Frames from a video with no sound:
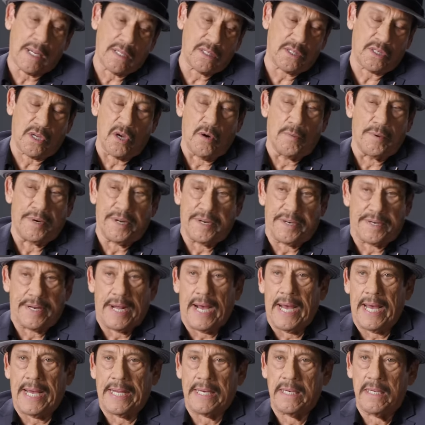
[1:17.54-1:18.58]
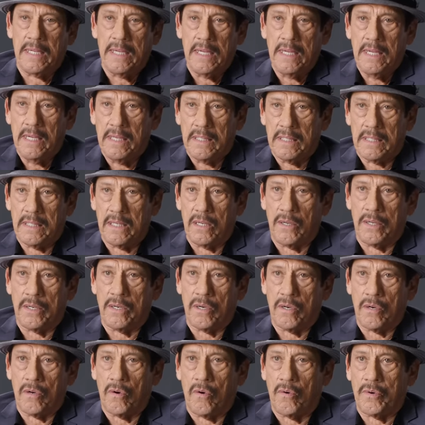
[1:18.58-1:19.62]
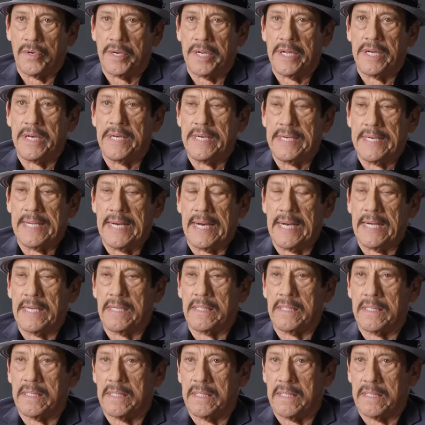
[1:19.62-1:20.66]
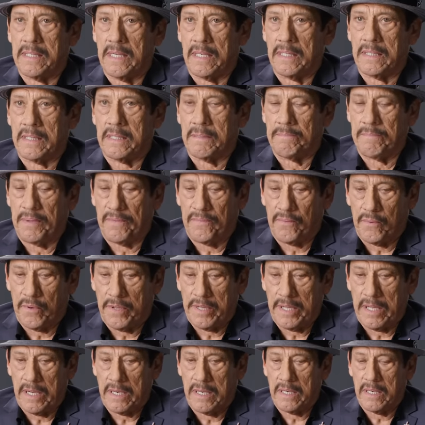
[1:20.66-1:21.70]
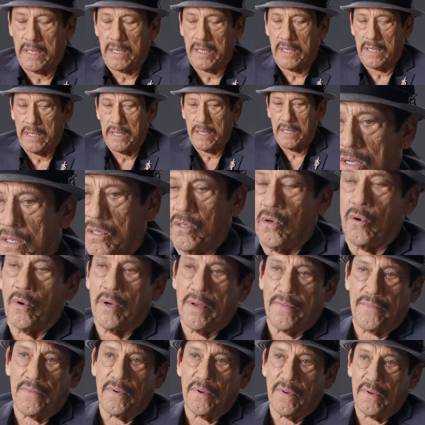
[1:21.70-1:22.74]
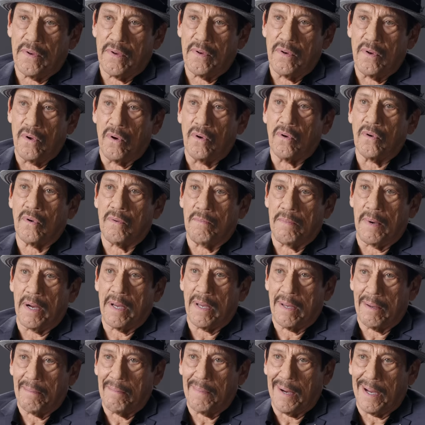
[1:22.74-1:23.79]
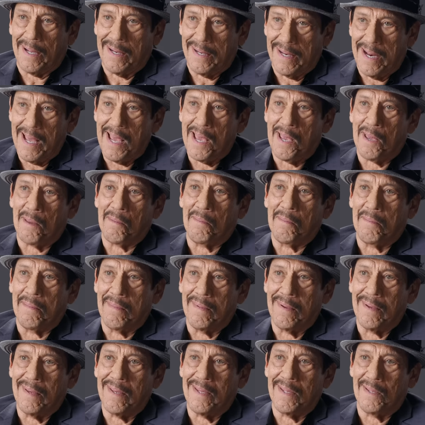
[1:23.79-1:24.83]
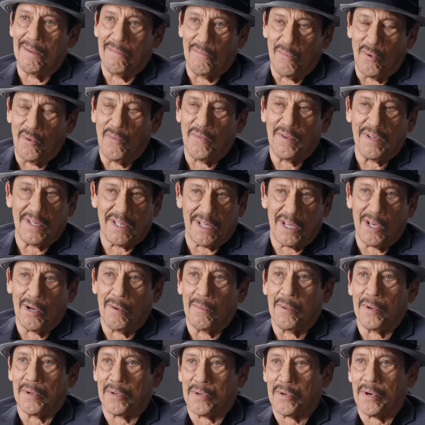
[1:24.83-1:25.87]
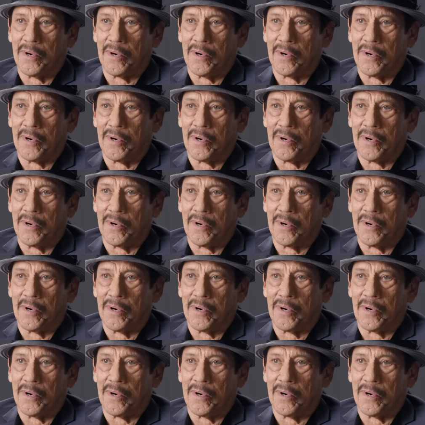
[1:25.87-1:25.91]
because Gilbert had died. You know, he OD'd and died since before then. And so if you note my name in the movies, Gilbert